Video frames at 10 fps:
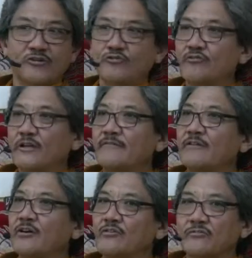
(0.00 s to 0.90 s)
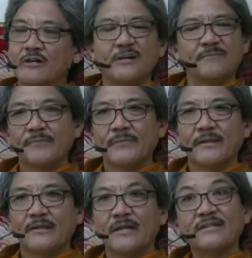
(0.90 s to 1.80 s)
you live longer.
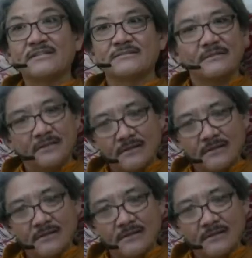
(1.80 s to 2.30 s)
That is